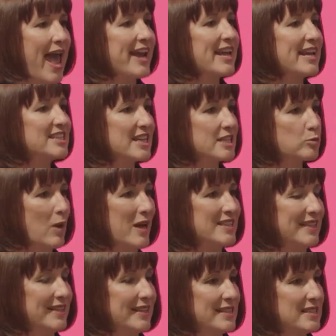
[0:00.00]
NHS
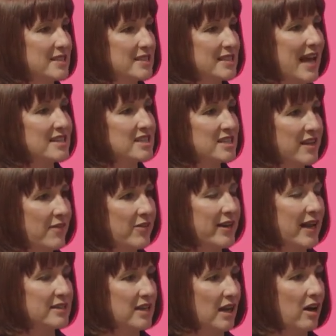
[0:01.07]
waiting lists at
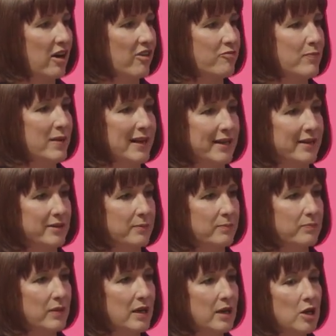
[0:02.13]
7.5 million.
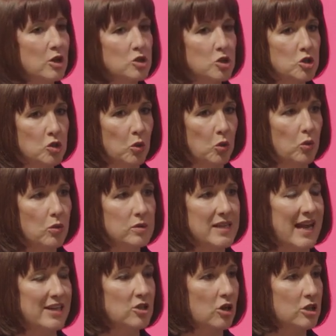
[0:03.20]
Schools
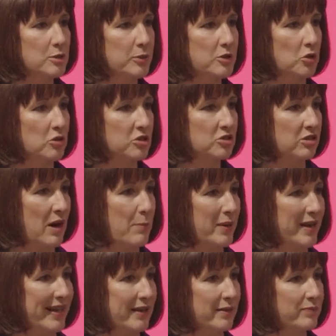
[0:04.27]
and hospitals
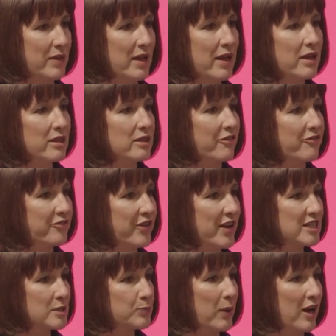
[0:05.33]
crumbling. the
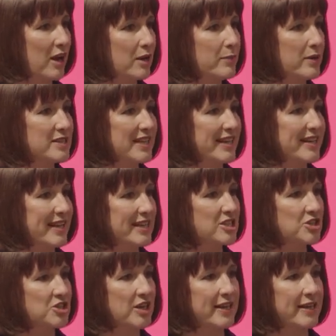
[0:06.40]
first parliament in
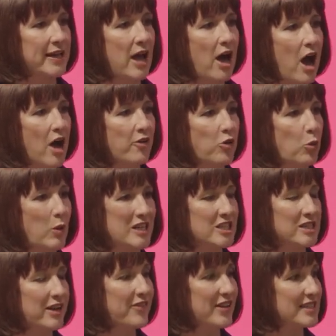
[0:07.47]
history over
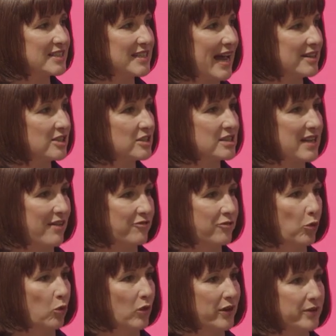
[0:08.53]
which living standards have
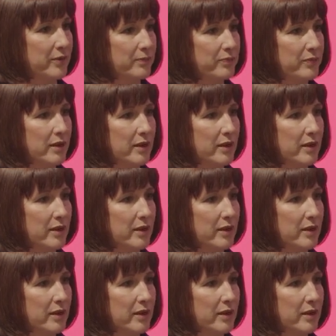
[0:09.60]
fallen.